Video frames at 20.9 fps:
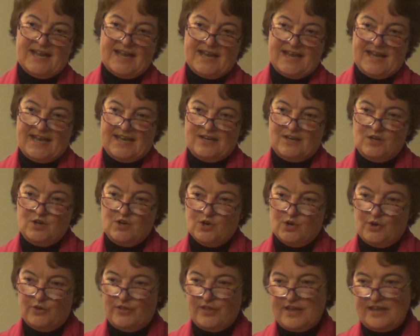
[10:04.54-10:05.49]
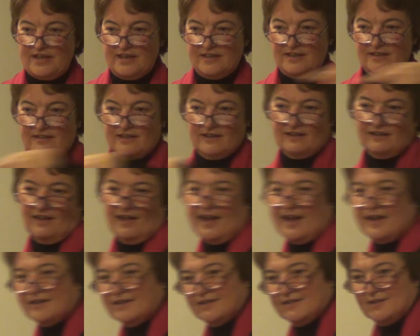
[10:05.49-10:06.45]
and you're thinking that the
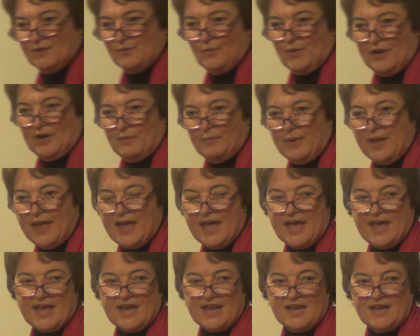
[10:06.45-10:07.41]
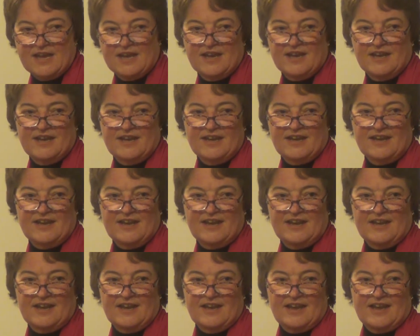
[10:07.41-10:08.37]
client doesn't want to pay,
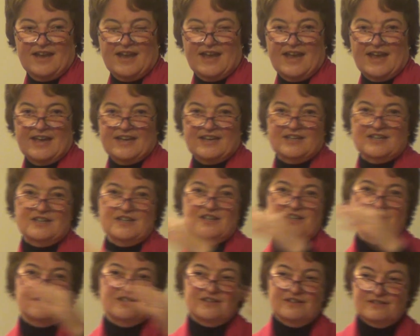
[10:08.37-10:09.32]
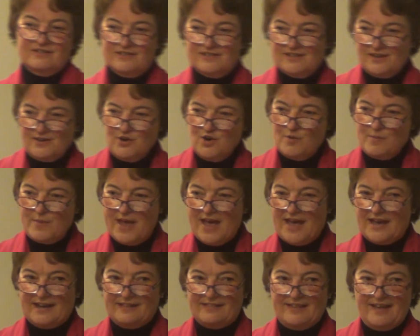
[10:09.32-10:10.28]
and so you're
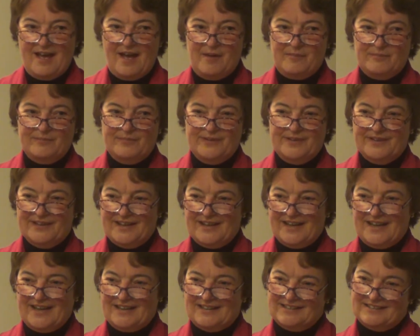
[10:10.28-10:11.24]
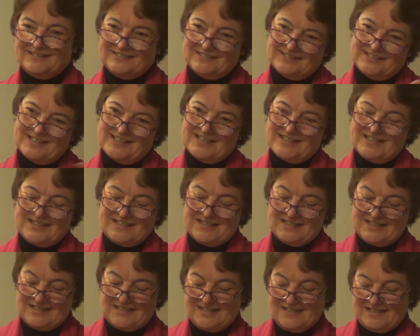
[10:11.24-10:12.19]
mad at them, and
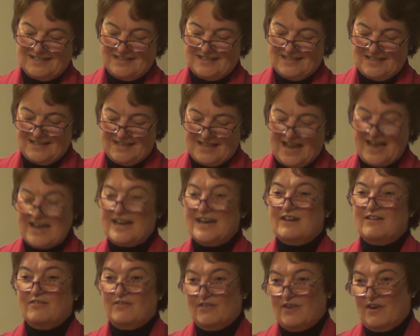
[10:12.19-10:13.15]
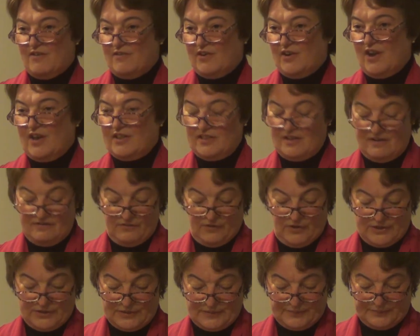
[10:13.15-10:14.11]
they didn't ever got the
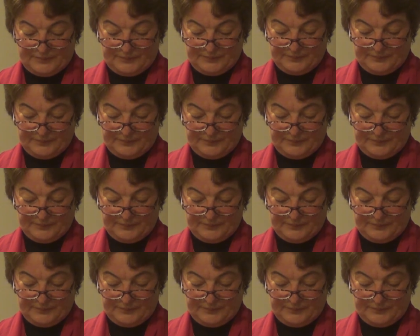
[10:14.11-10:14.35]
invoice.